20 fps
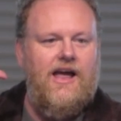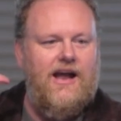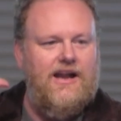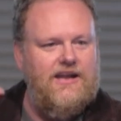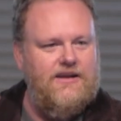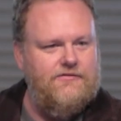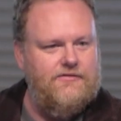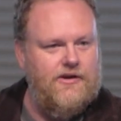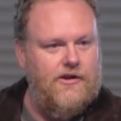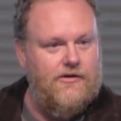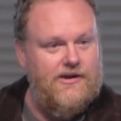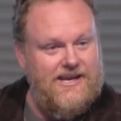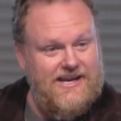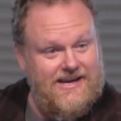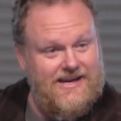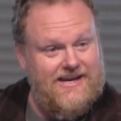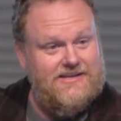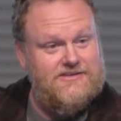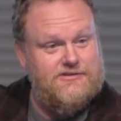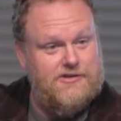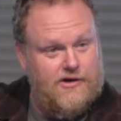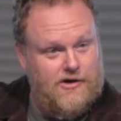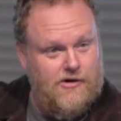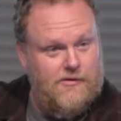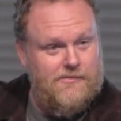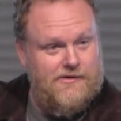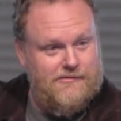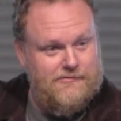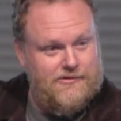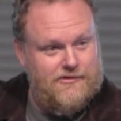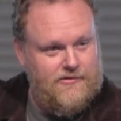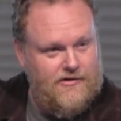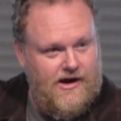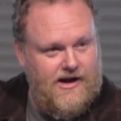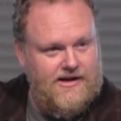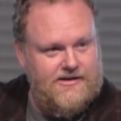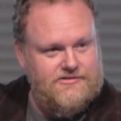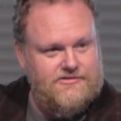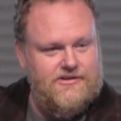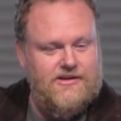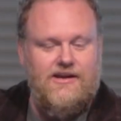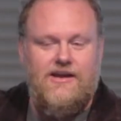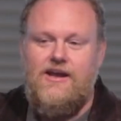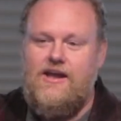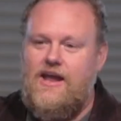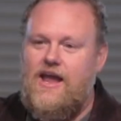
And even though he gets to go be with Christ